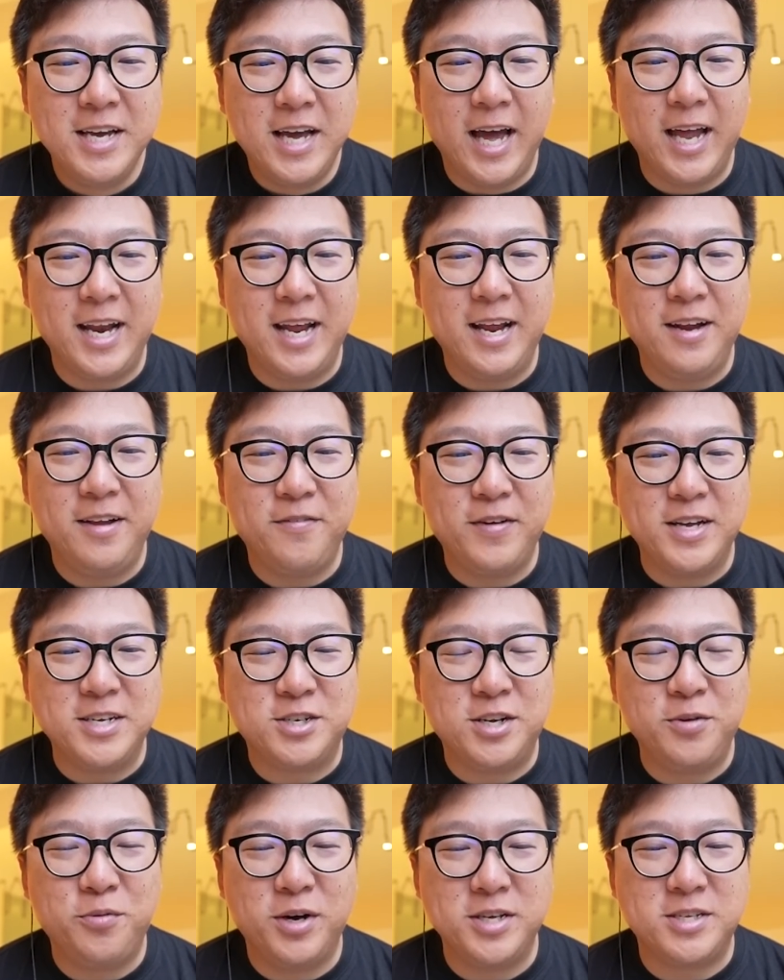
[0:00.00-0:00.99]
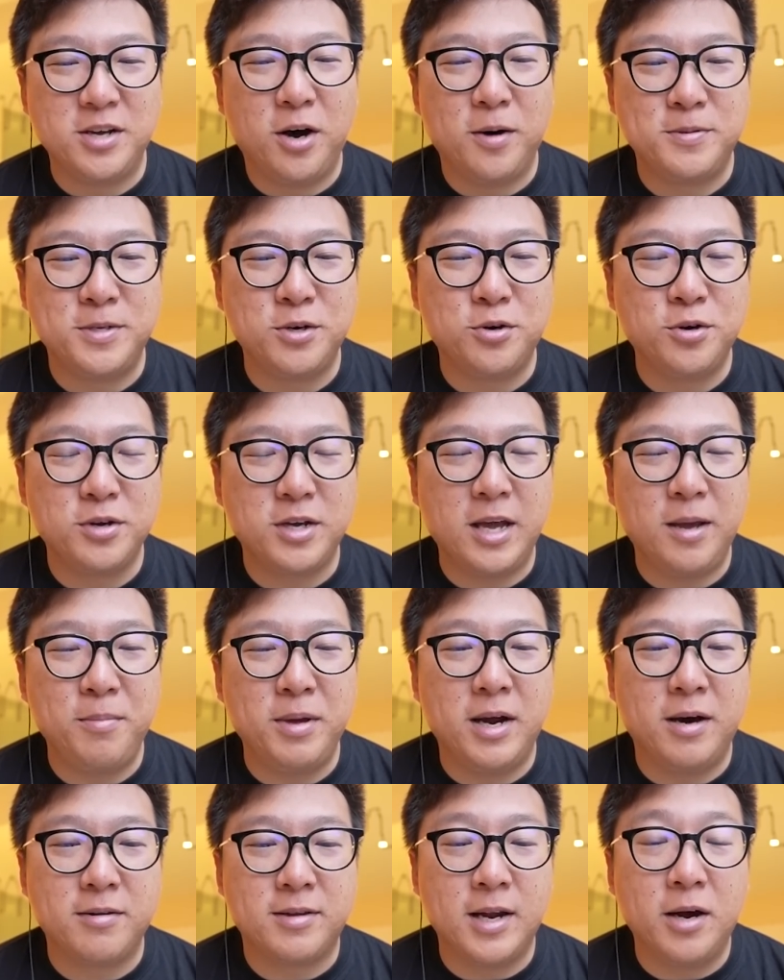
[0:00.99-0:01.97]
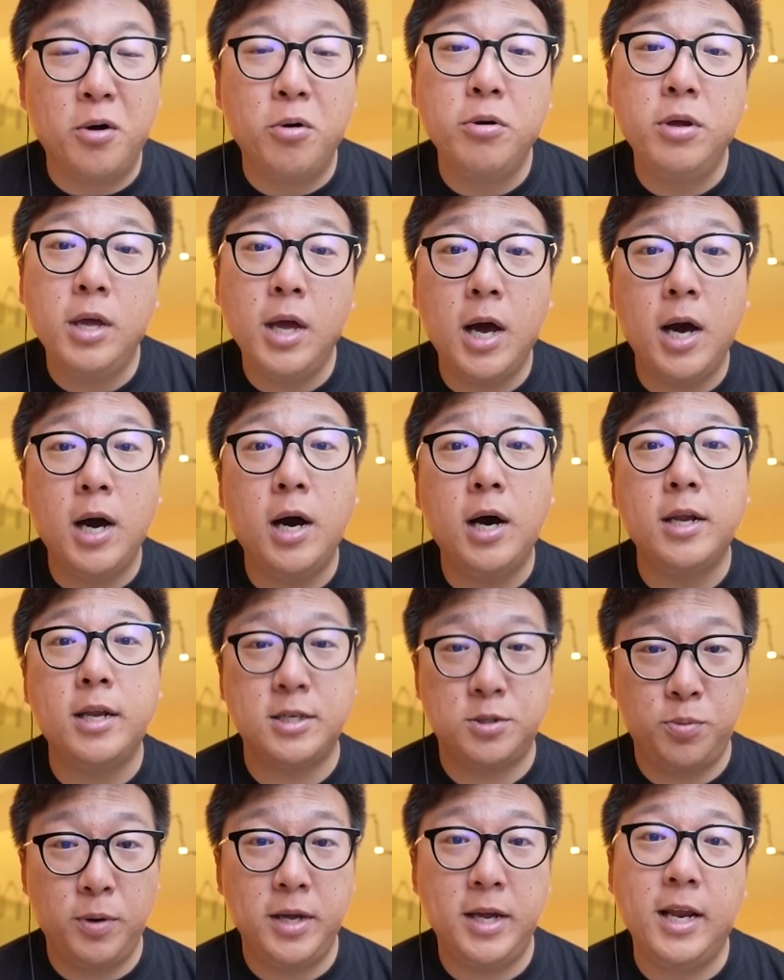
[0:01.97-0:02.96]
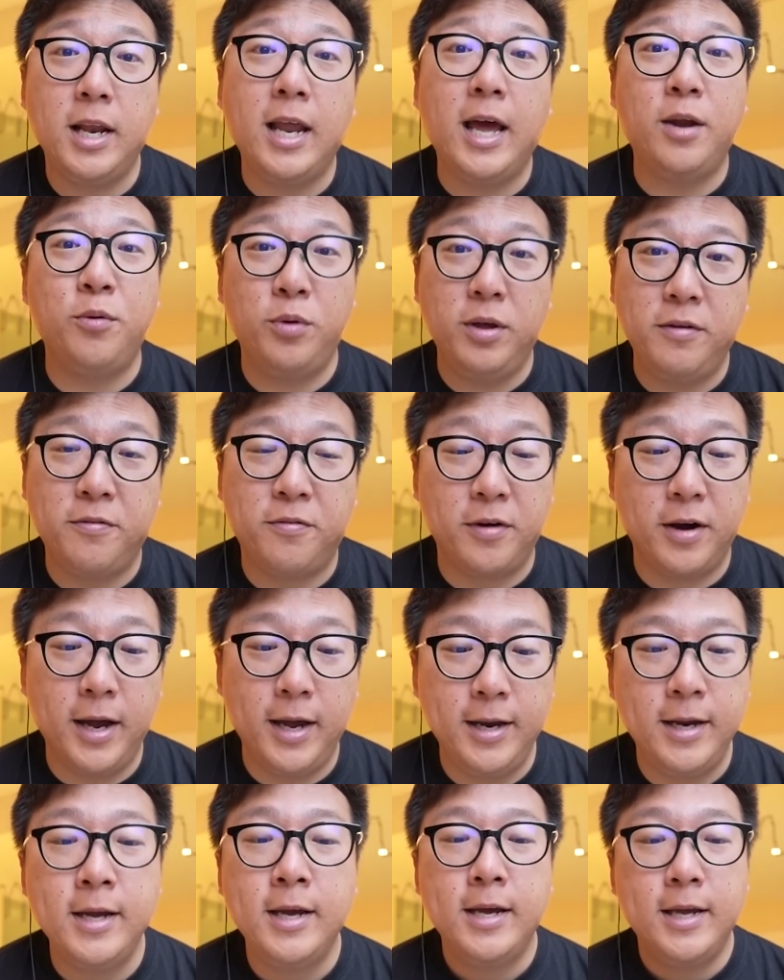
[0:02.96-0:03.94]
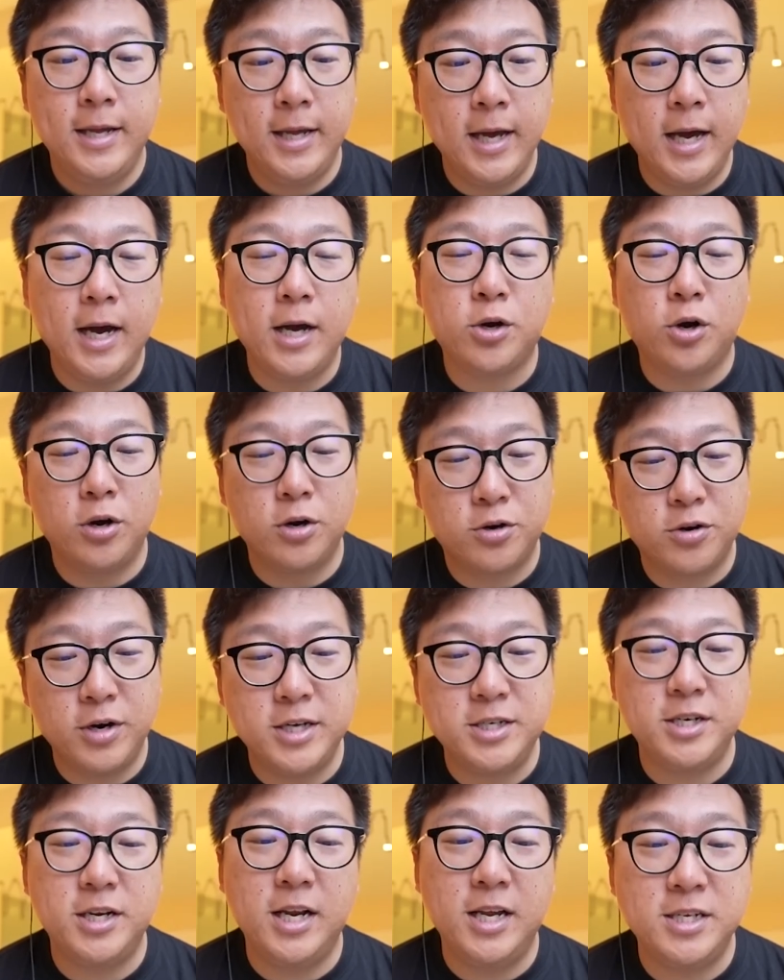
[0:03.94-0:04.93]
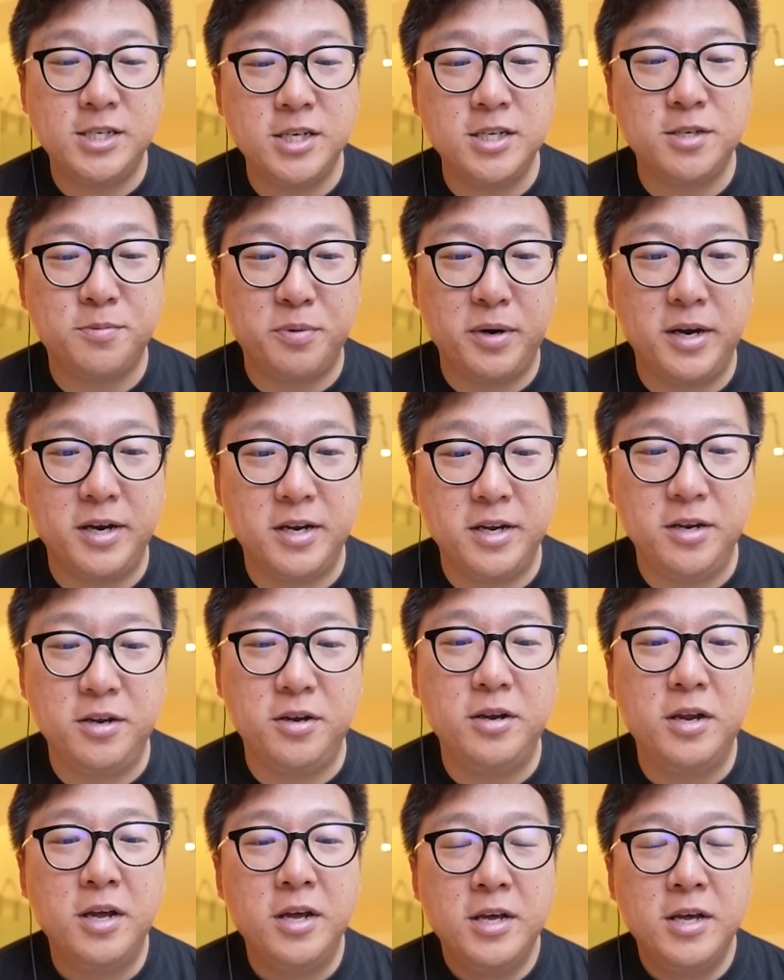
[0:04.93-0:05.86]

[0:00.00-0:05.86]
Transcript: And then eventually once the Obstagoon came in, I was like, oh yeah, that's what he led with, right? Yeah, congratulations, Brandon.